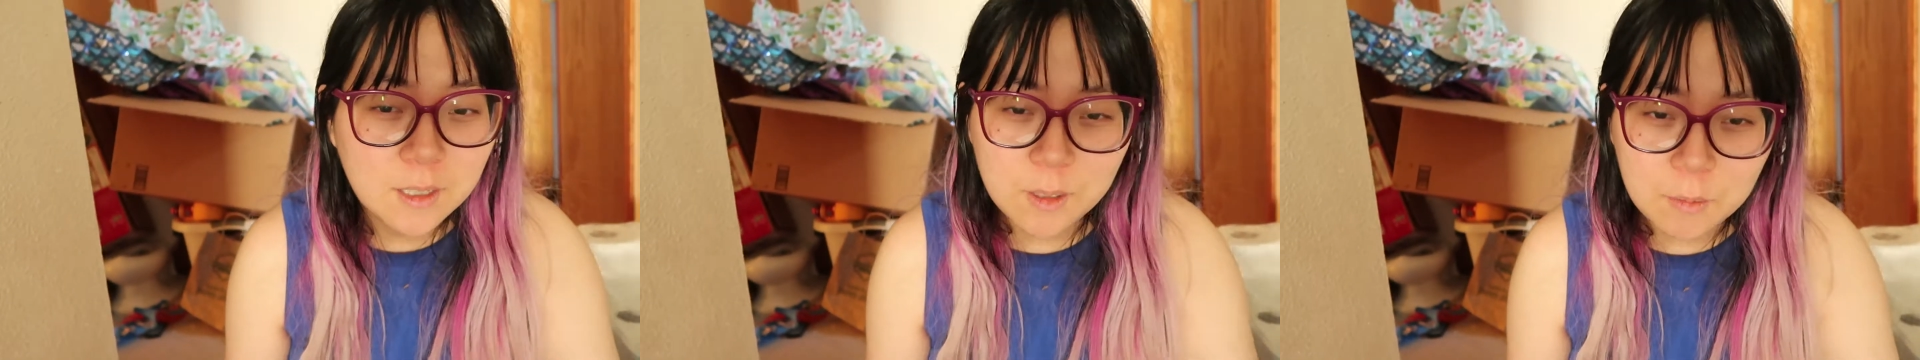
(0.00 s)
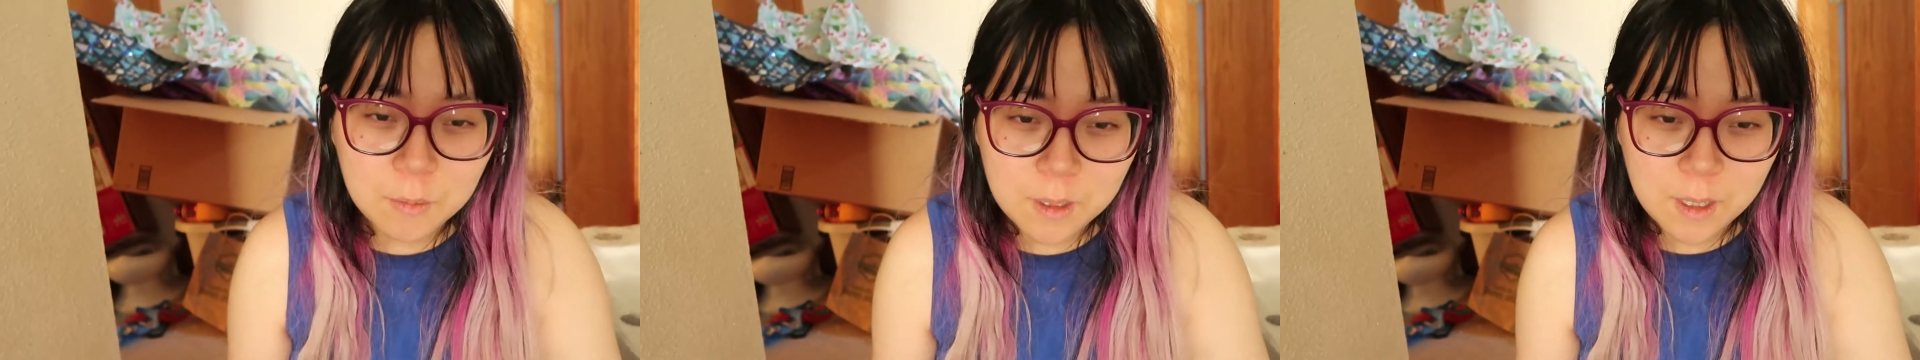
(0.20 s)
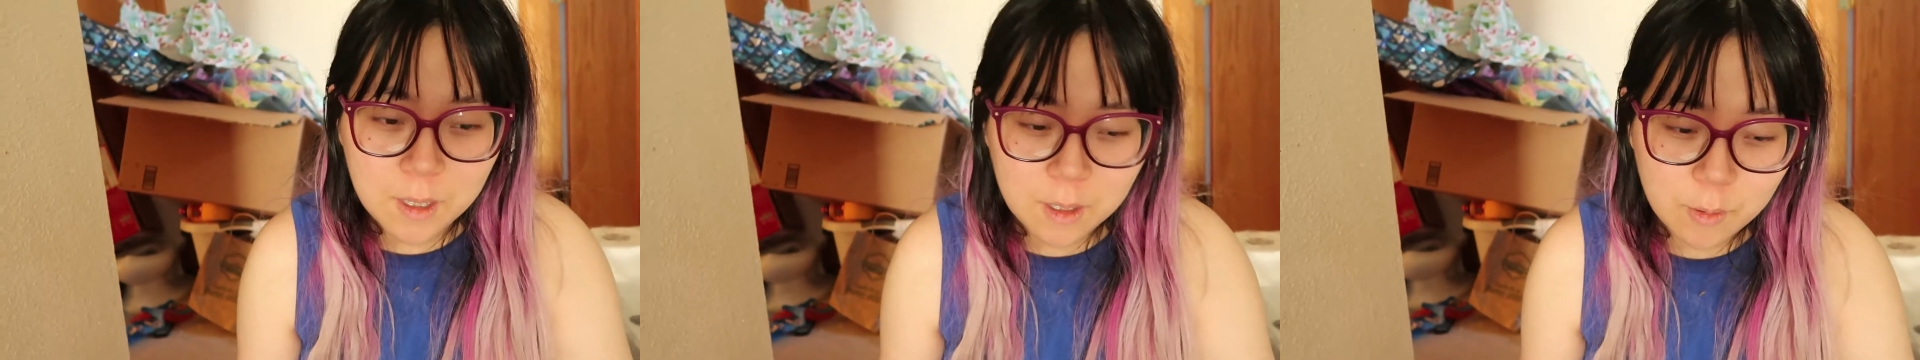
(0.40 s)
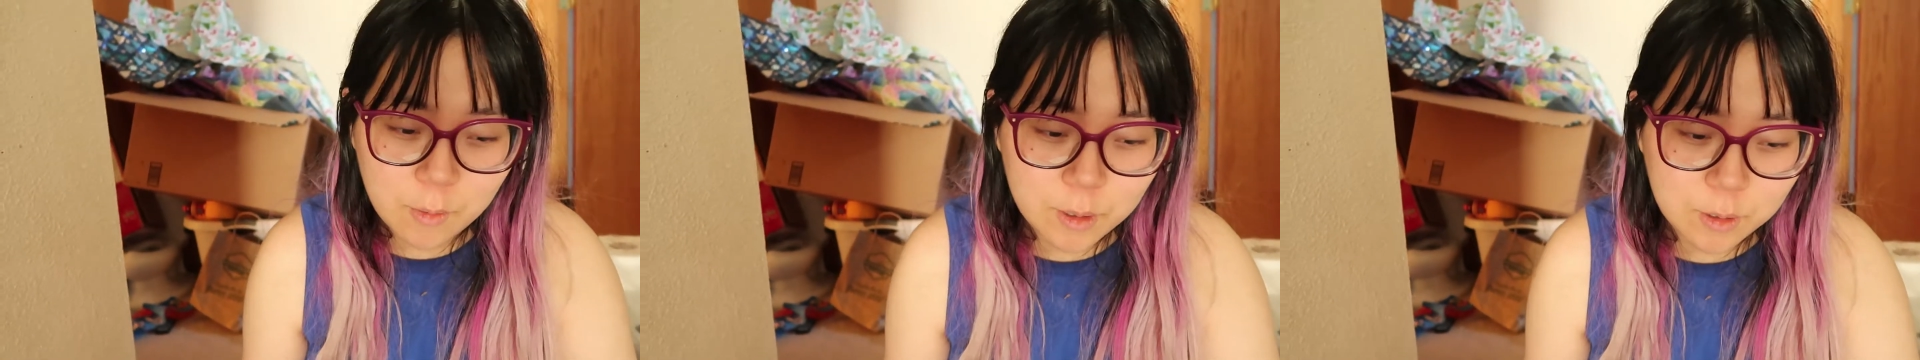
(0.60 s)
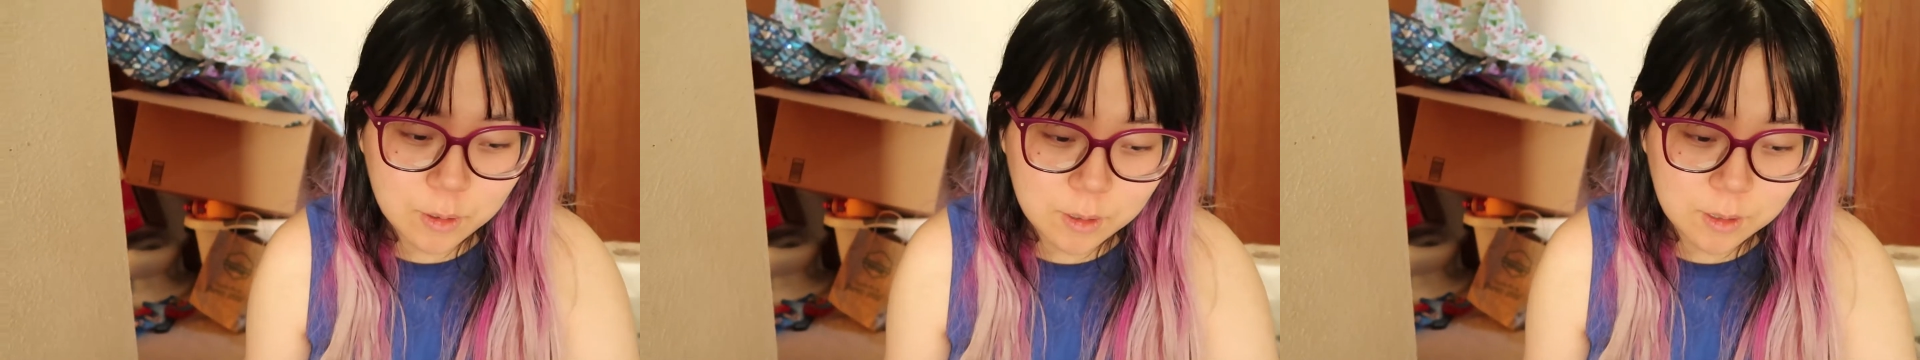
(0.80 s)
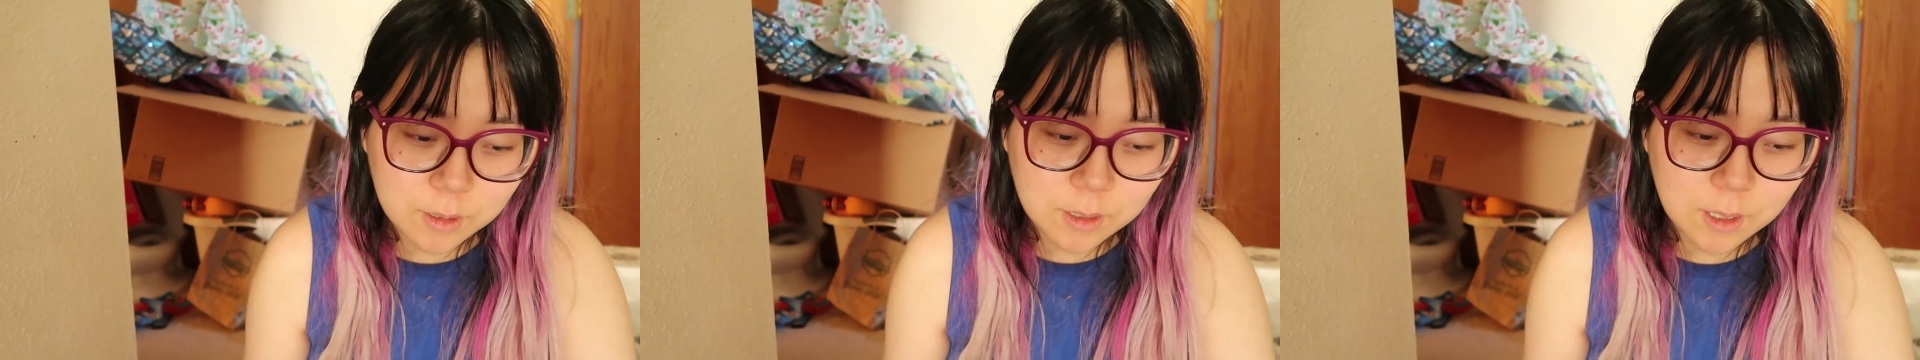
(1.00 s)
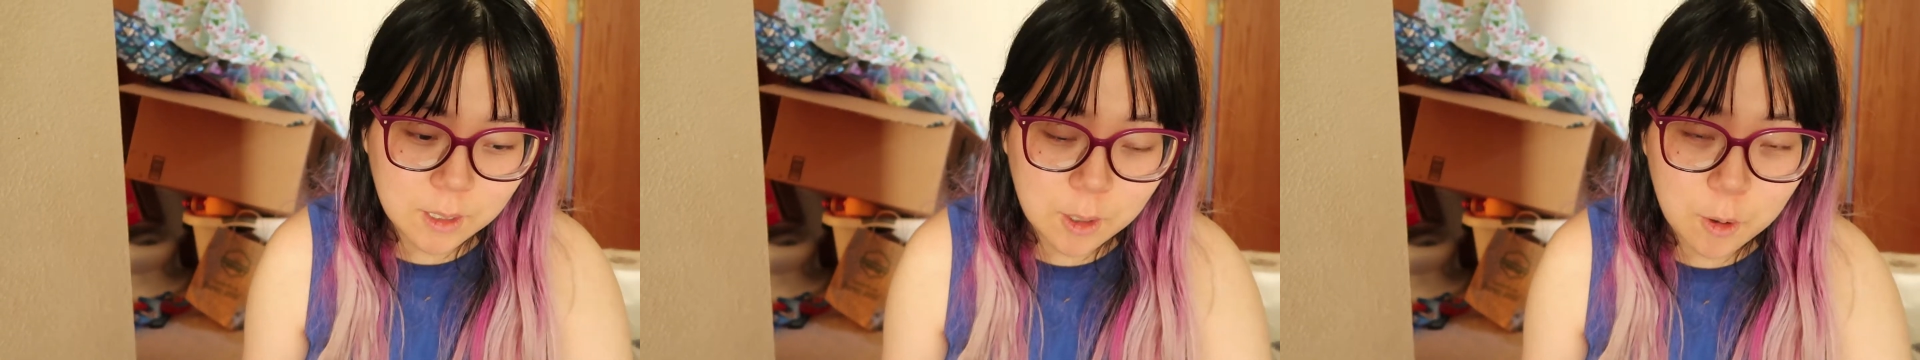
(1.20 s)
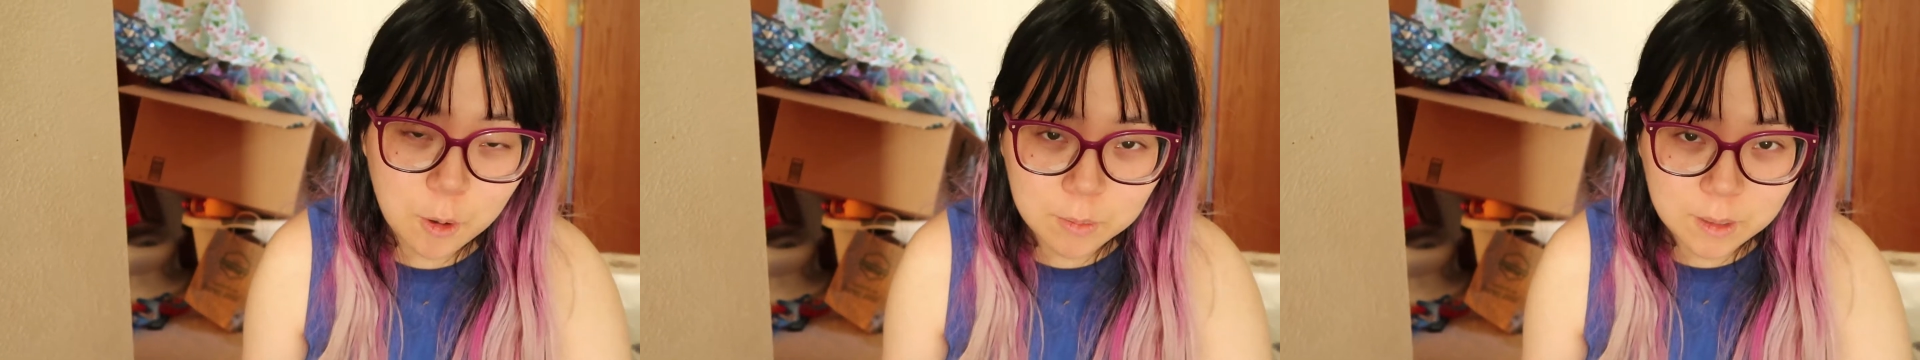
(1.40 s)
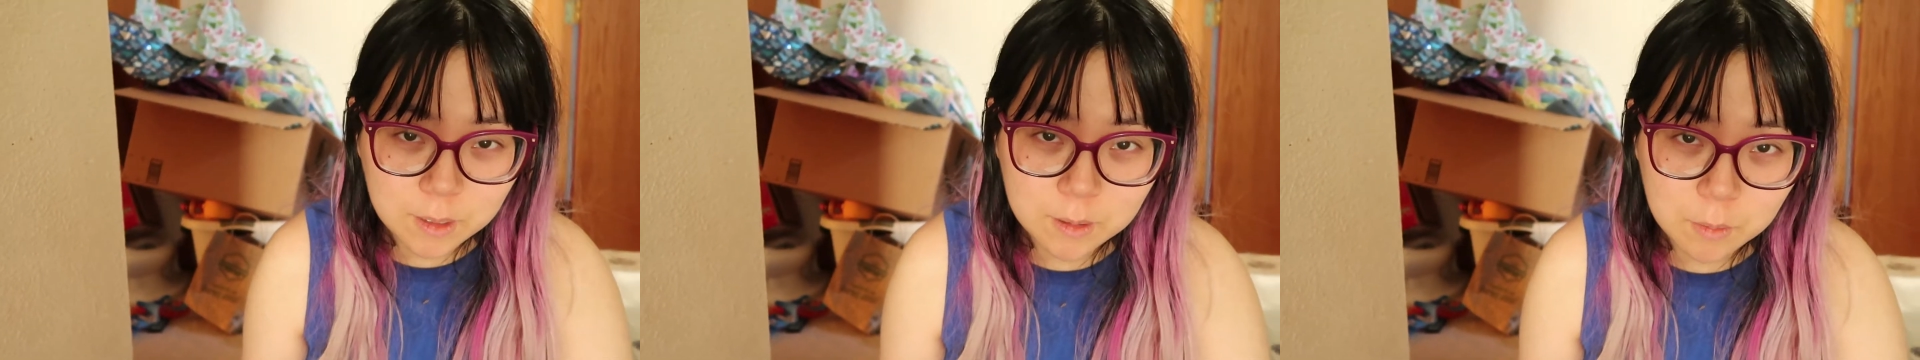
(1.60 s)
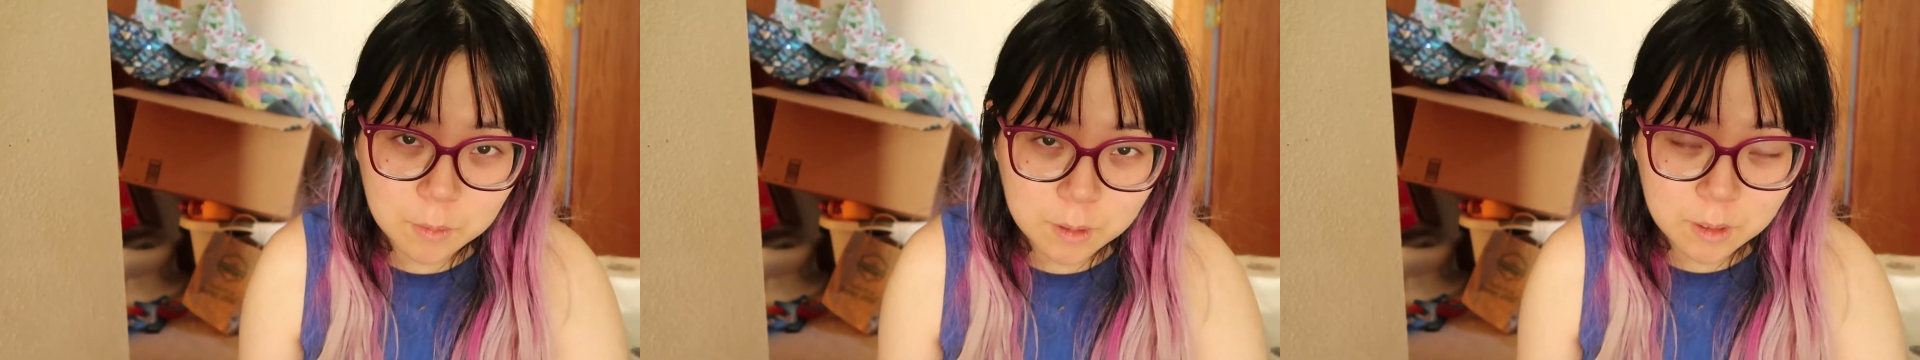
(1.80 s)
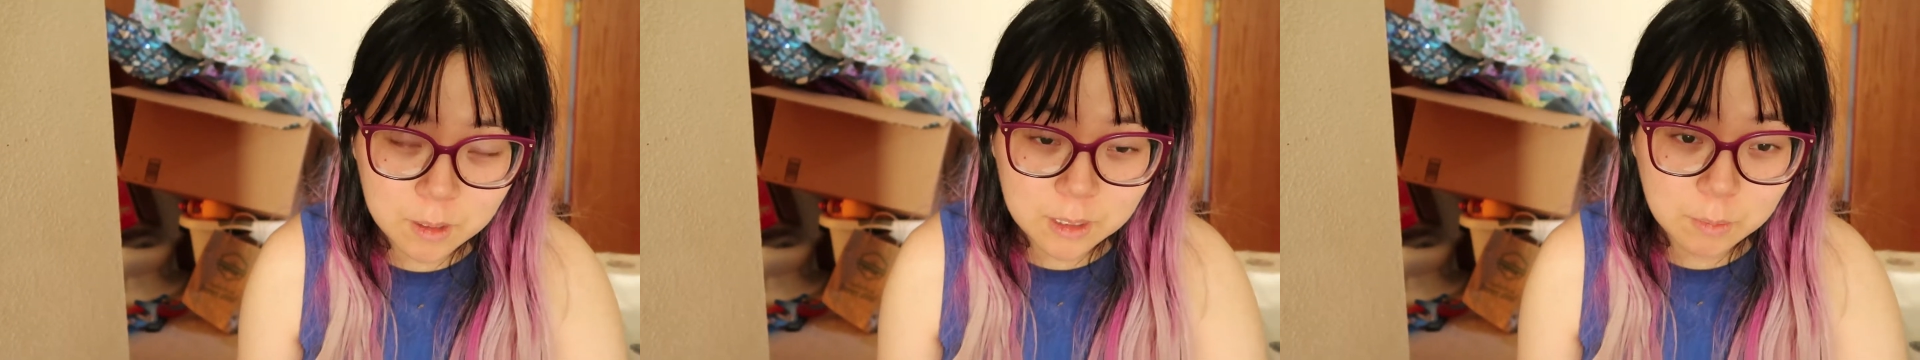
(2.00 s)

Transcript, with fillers: so many questions and i hope that someone could